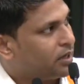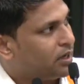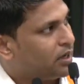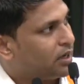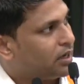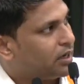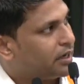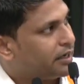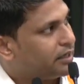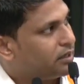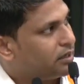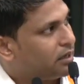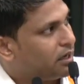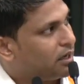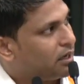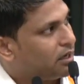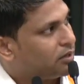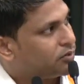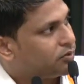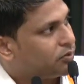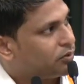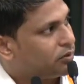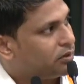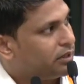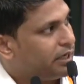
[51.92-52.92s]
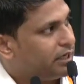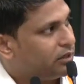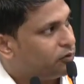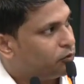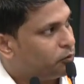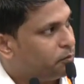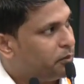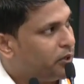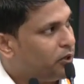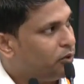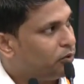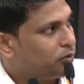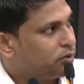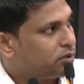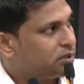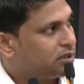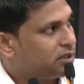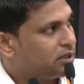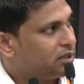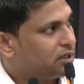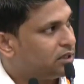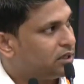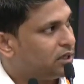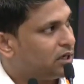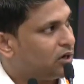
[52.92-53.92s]
right? So it could be used
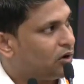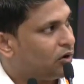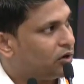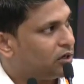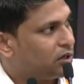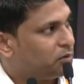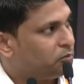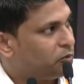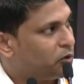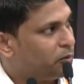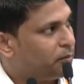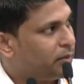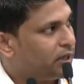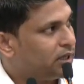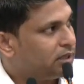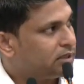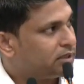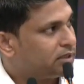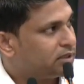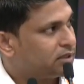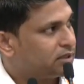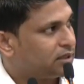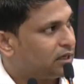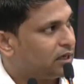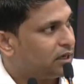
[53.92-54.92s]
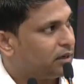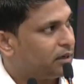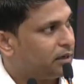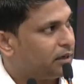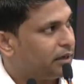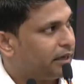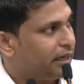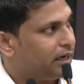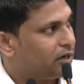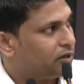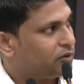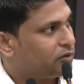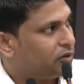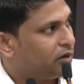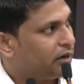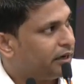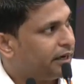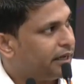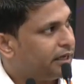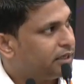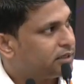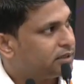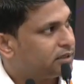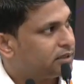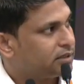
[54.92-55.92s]
in automobiles,
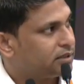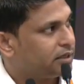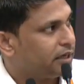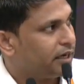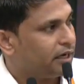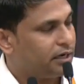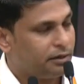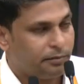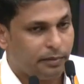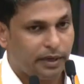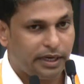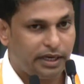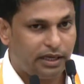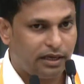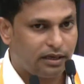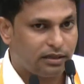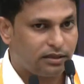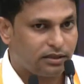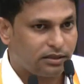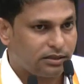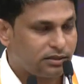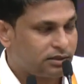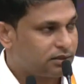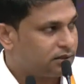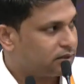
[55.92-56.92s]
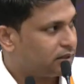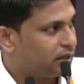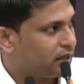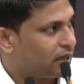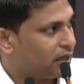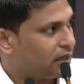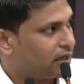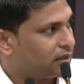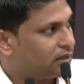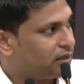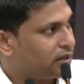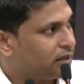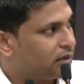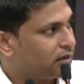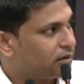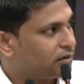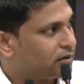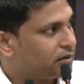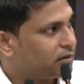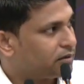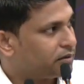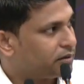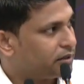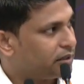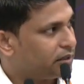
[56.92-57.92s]
electronics, and many others.
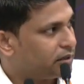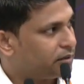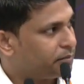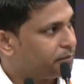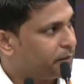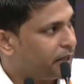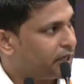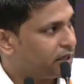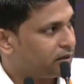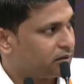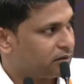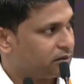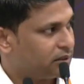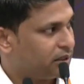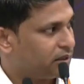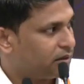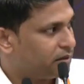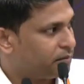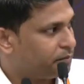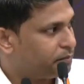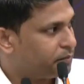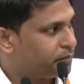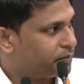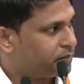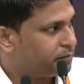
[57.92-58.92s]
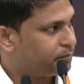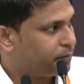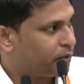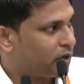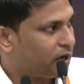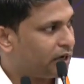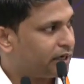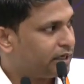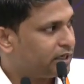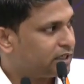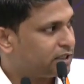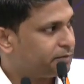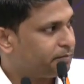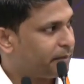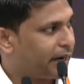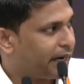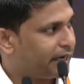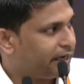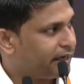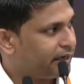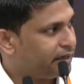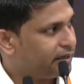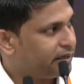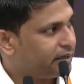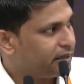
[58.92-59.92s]
The product is
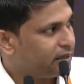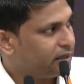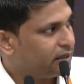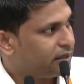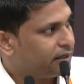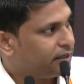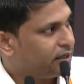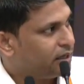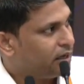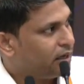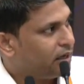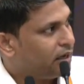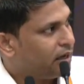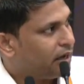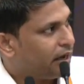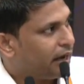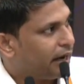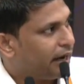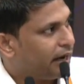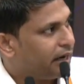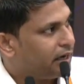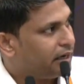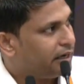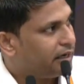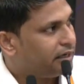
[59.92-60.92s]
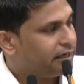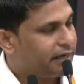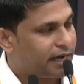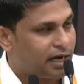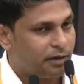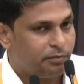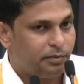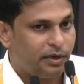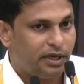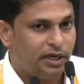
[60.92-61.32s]
patented, and it can be